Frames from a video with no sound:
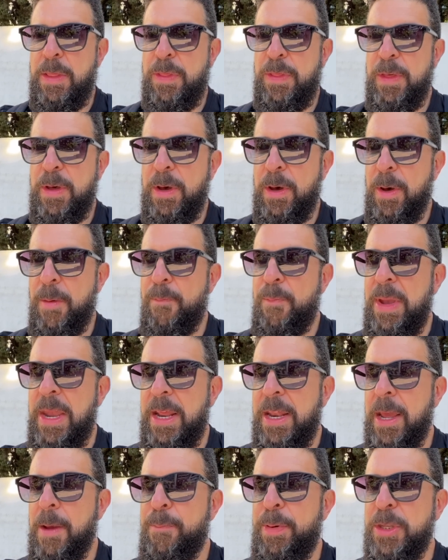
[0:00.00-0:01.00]
the
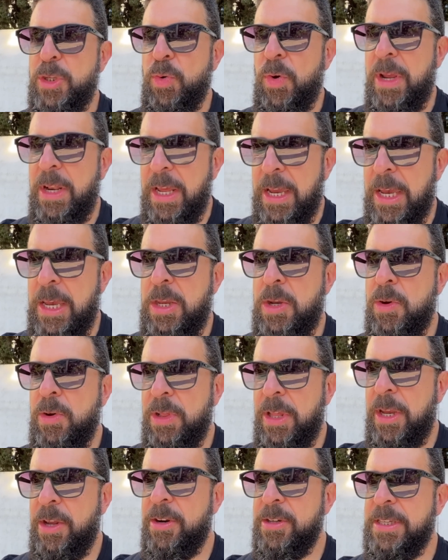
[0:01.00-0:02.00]
meeting between EU
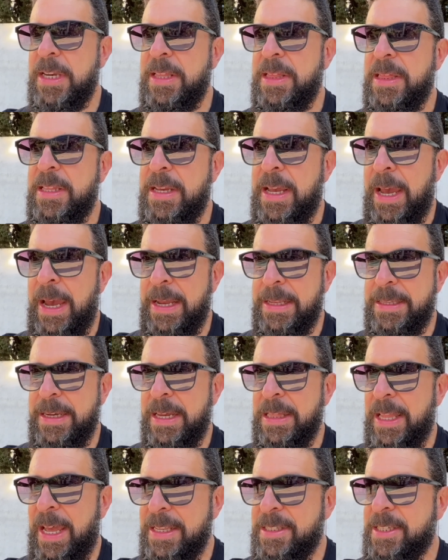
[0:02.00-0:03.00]
leaders and
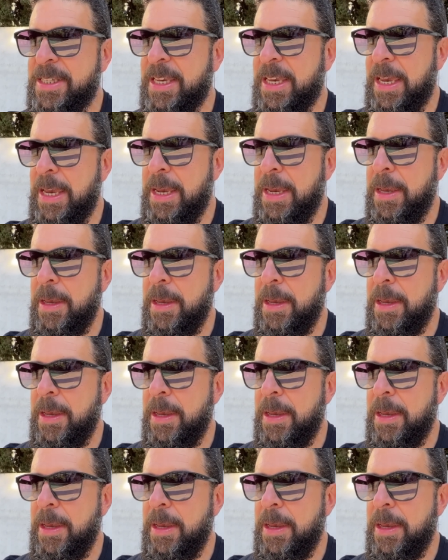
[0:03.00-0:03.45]
Zelensky